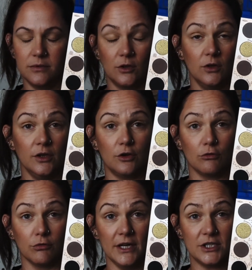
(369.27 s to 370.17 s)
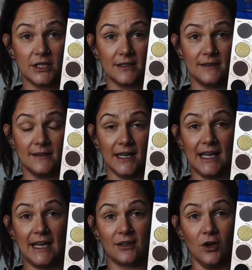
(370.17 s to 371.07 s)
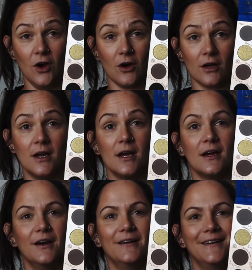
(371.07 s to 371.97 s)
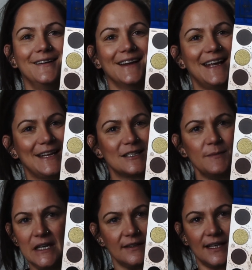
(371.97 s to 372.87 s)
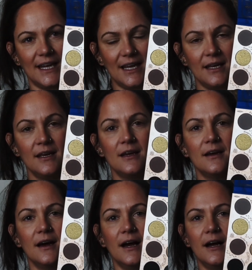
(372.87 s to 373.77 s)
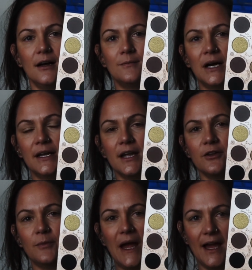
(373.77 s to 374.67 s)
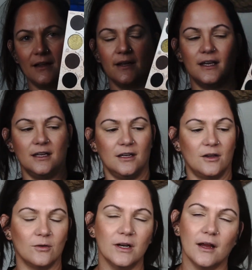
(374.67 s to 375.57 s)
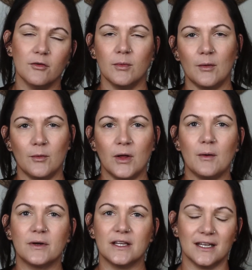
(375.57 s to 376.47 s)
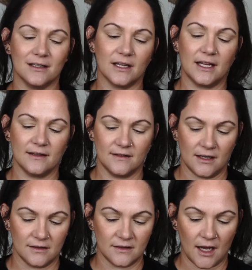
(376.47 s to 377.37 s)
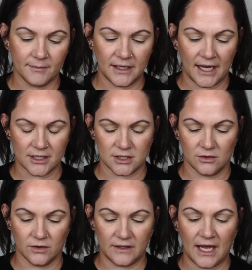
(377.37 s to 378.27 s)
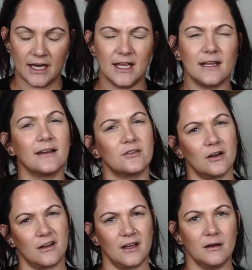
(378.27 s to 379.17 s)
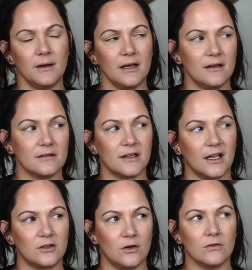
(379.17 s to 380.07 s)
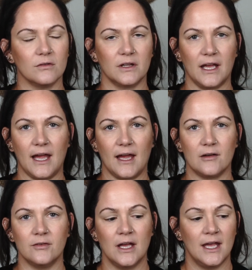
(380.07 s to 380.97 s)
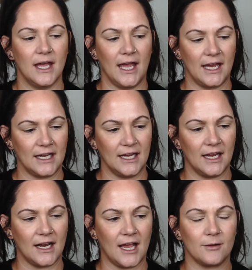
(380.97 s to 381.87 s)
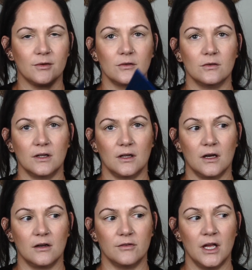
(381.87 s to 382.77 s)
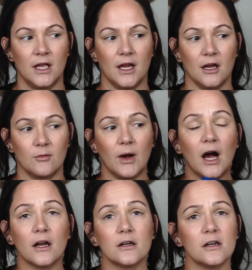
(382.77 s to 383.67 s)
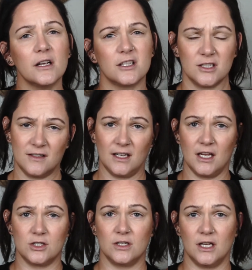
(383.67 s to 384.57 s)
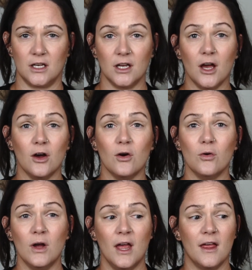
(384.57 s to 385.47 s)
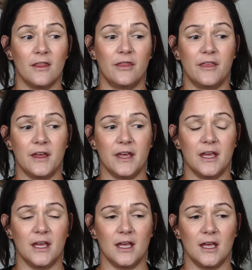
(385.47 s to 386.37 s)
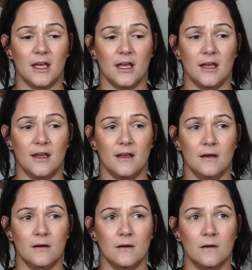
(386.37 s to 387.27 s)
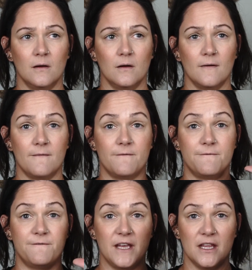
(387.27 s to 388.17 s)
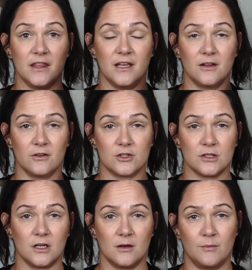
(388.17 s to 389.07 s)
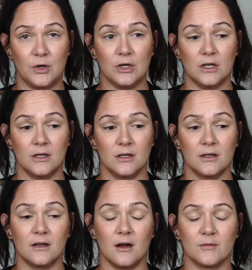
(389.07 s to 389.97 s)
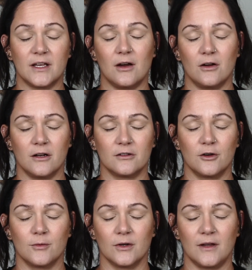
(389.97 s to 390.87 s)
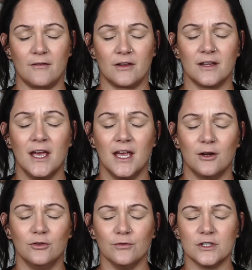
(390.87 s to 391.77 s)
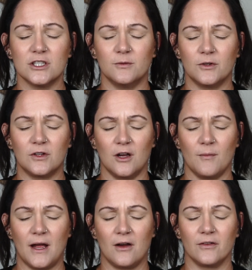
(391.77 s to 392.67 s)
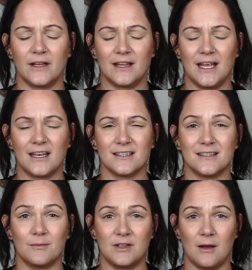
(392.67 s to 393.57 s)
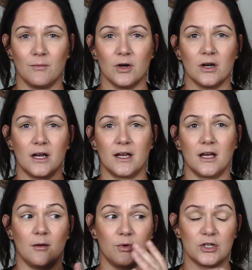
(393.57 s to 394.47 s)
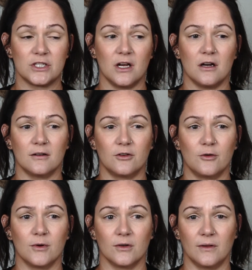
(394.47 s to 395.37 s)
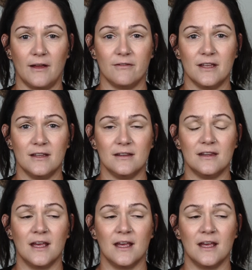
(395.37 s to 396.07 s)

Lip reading: good gracious, I can't talk. I can't speak today. Another palette, you know, whatever, blah, blah, blah. But then, like I said, I stopped and I actually looked at it and I started thinking about it and I was like, I don't really have any, and I absolutely love Harry Potter. And just in case you didn't know, the 5th illustrated book comes out on October 11th. It was originally supposed to come out like the end of September and it got pushed to October 11th.